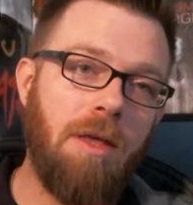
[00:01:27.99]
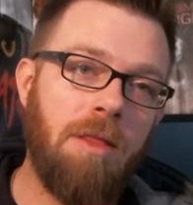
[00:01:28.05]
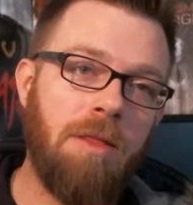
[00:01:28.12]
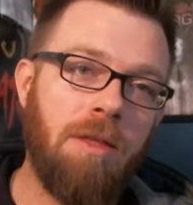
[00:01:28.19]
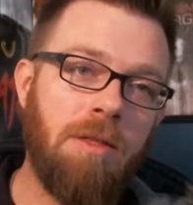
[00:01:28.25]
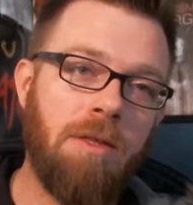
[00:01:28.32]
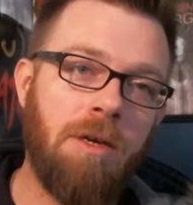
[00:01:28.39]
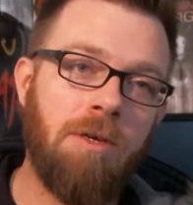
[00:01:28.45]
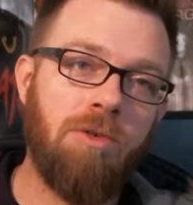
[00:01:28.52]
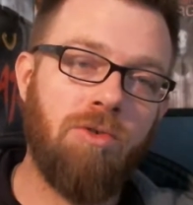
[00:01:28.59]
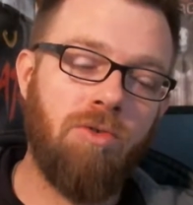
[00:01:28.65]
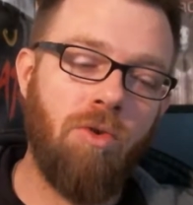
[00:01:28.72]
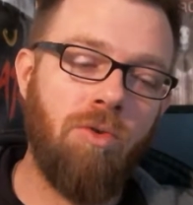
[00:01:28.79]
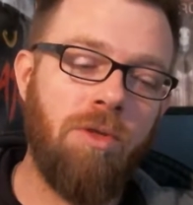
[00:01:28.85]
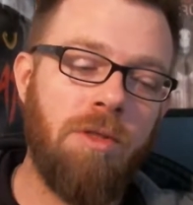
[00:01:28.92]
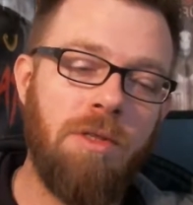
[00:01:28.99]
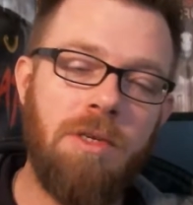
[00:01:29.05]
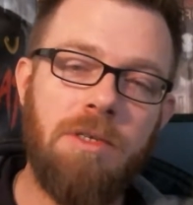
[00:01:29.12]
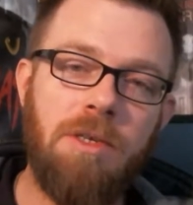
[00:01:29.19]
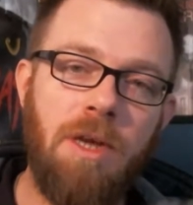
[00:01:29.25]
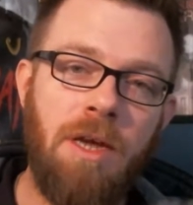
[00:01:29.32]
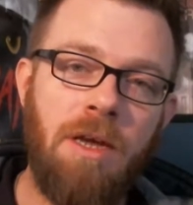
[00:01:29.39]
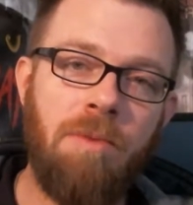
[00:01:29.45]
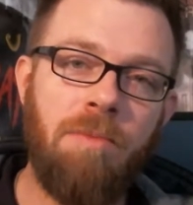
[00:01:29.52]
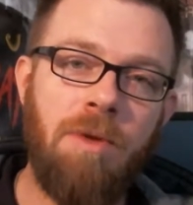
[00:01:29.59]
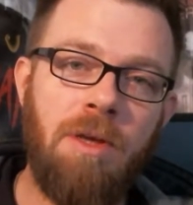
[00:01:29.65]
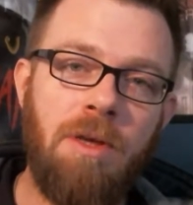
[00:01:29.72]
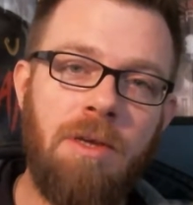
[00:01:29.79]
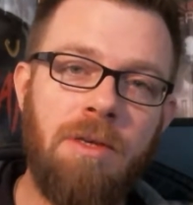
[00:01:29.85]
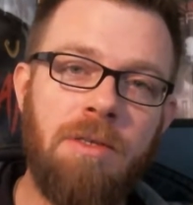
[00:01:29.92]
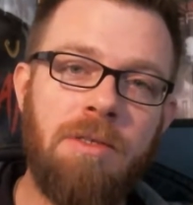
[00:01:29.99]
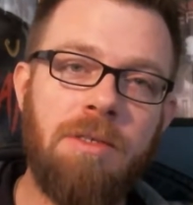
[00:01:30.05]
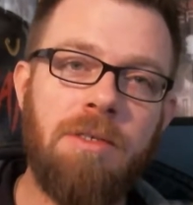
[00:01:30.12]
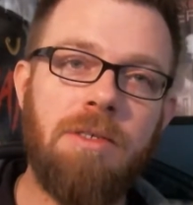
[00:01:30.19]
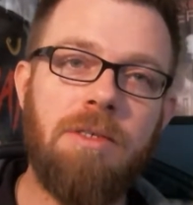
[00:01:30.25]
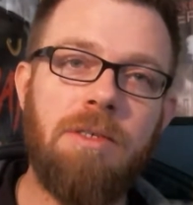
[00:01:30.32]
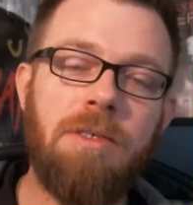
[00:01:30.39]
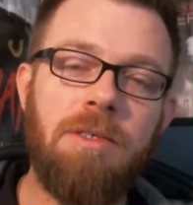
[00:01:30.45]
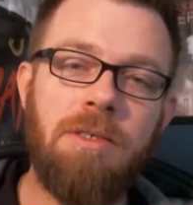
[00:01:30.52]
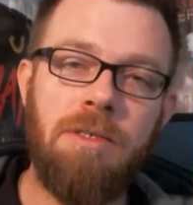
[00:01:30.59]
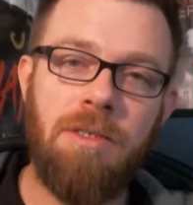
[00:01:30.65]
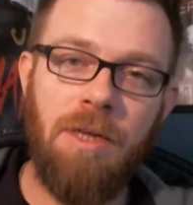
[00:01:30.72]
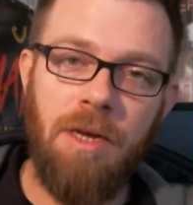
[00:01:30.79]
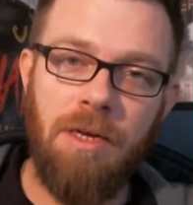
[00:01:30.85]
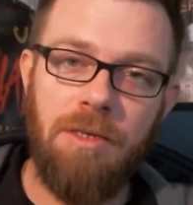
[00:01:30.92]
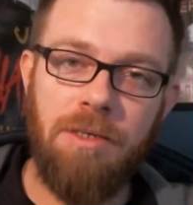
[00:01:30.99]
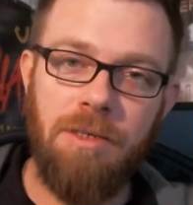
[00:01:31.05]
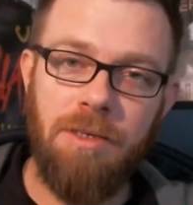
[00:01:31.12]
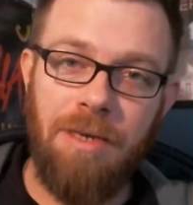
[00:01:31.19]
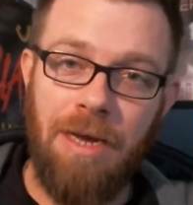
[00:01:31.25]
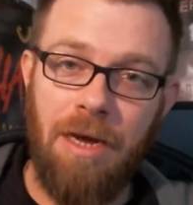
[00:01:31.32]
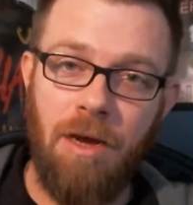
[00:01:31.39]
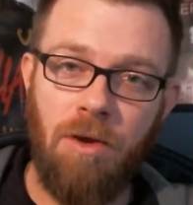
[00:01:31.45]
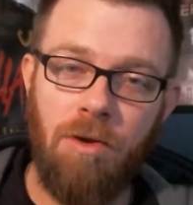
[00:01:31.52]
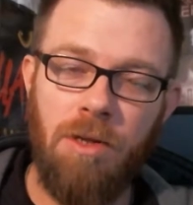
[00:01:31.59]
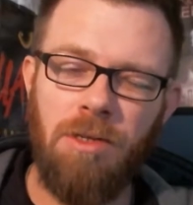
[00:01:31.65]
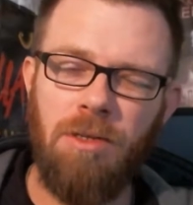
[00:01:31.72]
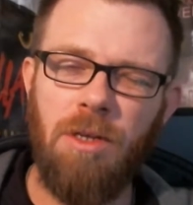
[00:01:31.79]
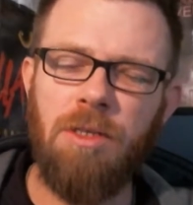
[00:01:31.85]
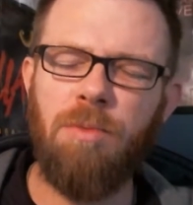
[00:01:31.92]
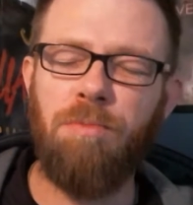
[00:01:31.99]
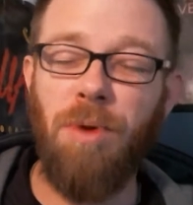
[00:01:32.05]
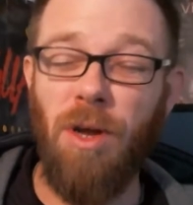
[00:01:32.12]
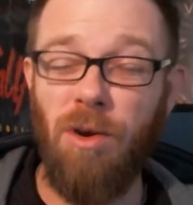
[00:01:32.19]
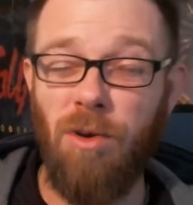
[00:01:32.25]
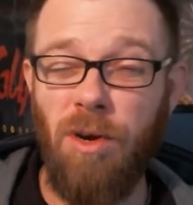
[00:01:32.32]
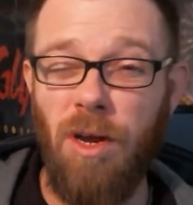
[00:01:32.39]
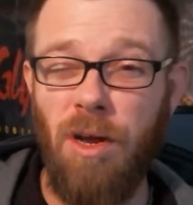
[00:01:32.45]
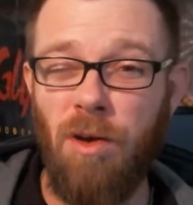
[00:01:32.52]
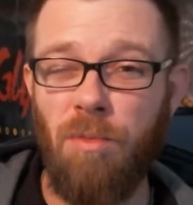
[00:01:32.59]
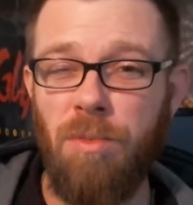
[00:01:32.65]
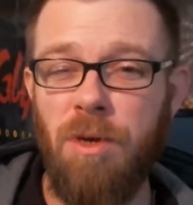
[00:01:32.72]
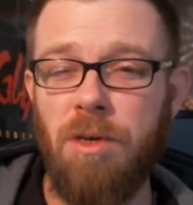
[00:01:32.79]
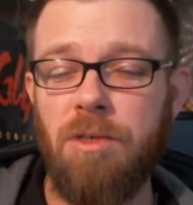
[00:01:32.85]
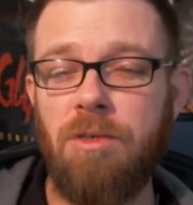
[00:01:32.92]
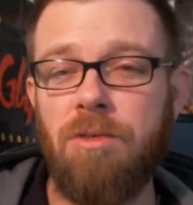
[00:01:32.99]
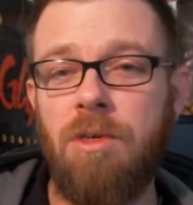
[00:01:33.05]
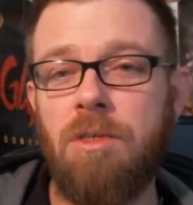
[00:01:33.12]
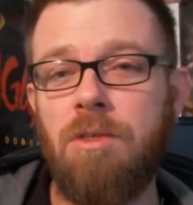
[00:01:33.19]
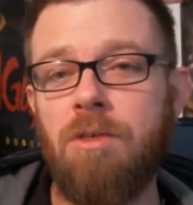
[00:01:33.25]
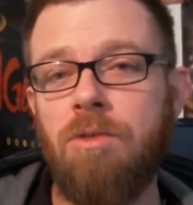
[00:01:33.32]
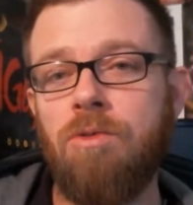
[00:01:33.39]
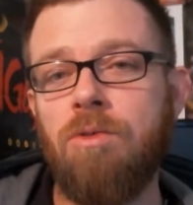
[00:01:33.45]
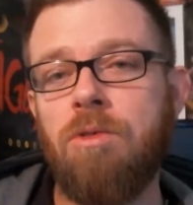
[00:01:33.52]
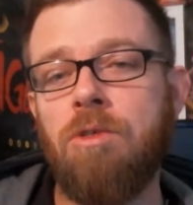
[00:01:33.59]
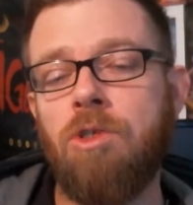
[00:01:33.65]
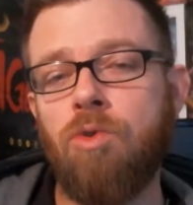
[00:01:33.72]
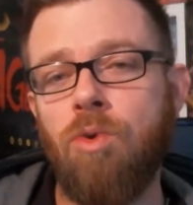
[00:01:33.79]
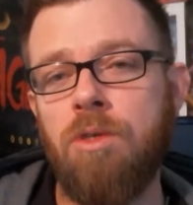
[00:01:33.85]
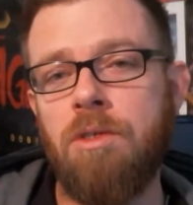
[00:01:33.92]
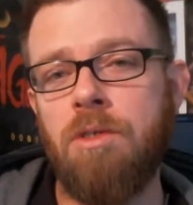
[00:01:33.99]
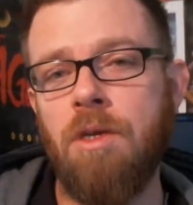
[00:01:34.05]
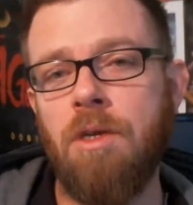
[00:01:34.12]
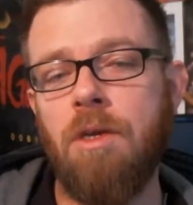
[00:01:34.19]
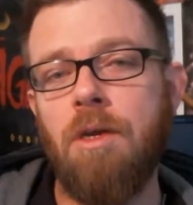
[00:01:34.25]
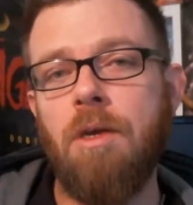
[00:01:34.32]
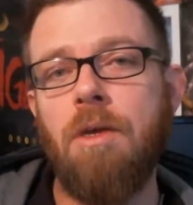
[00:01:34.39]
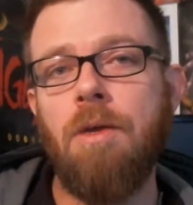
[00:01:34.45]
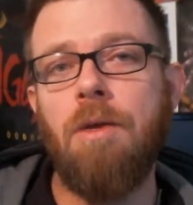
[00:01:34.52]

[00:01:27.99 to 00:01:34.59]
The control in this game is nice now. It's better now because you get to use the joystick.